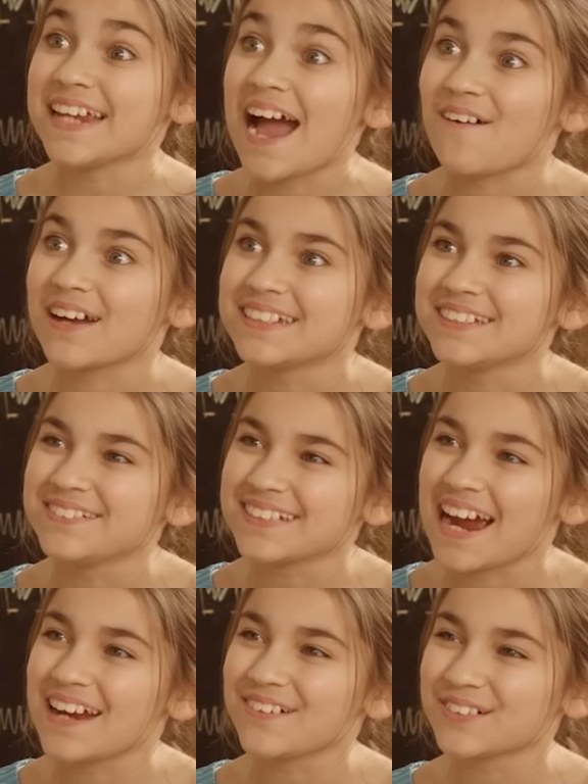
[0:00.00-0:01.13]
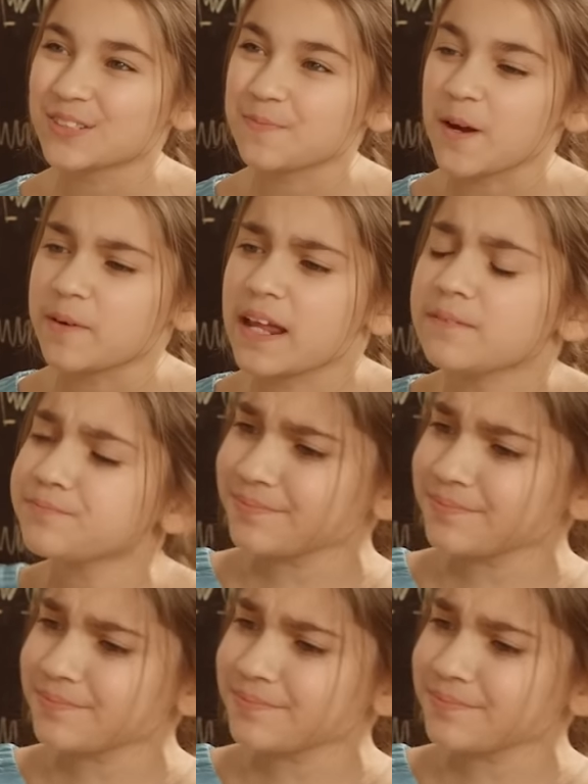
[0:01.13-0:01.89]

now I can do dino experiment.